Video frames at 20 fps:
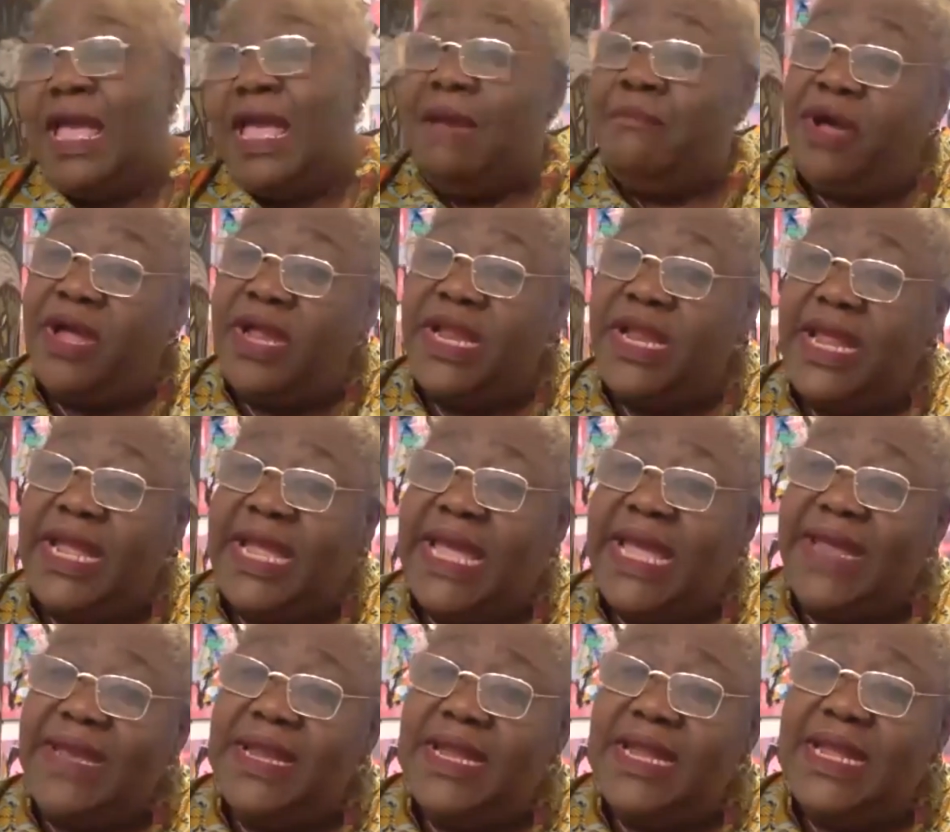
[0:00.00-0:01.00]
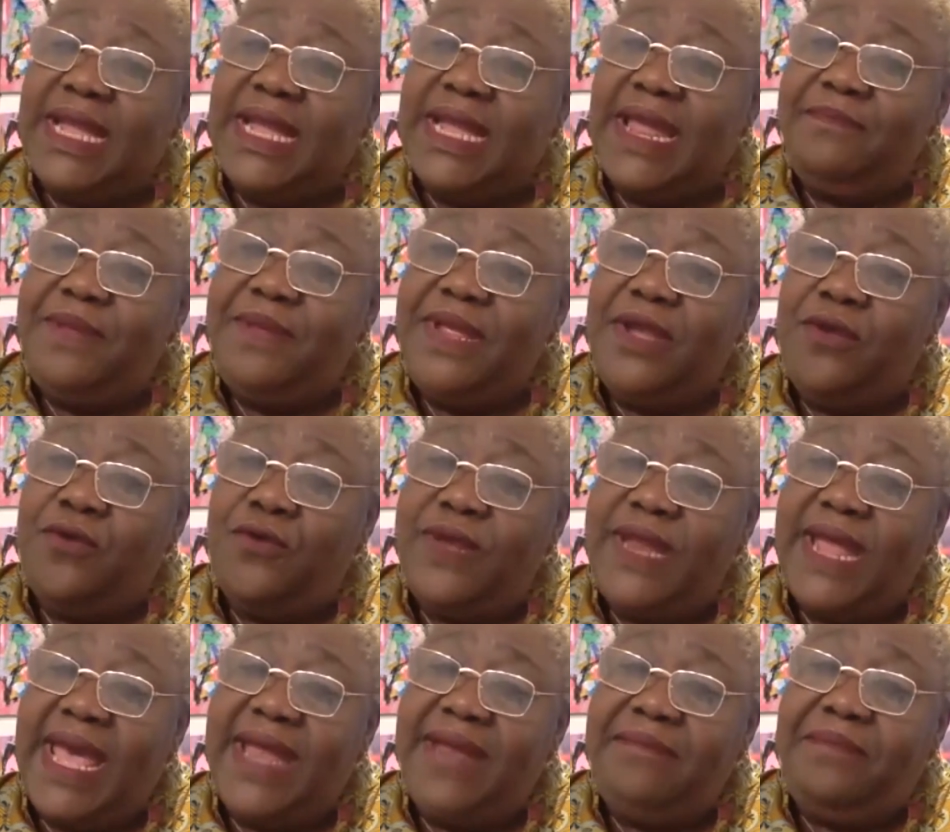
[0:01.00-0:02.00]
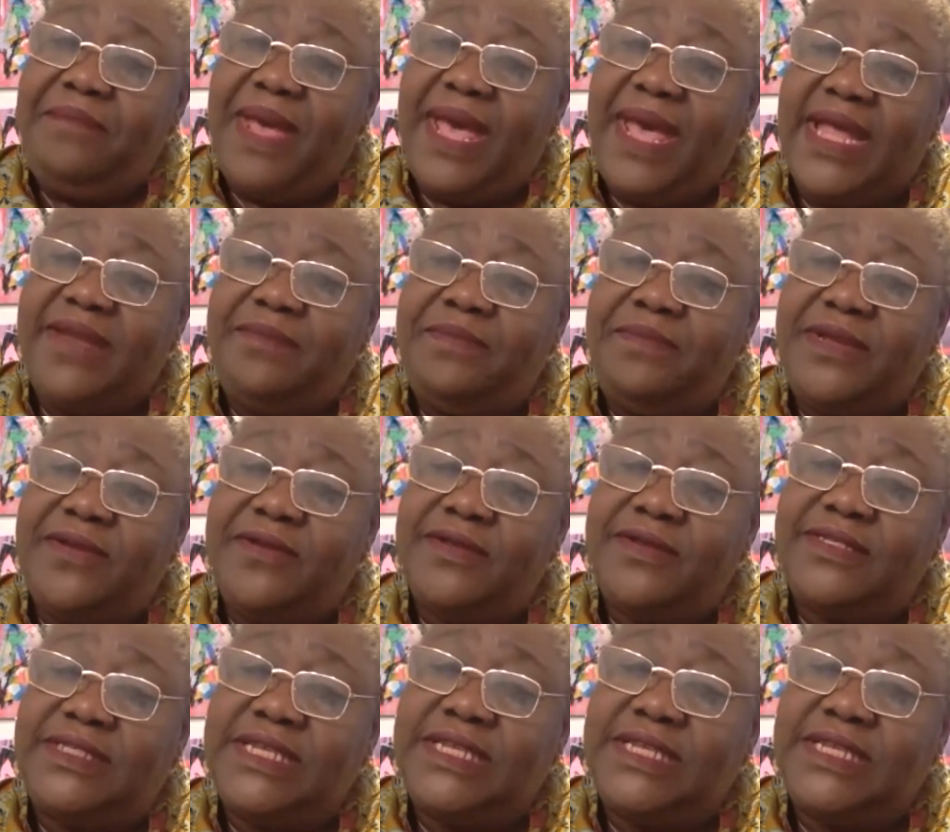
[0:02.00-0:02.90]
but it can be good and bad because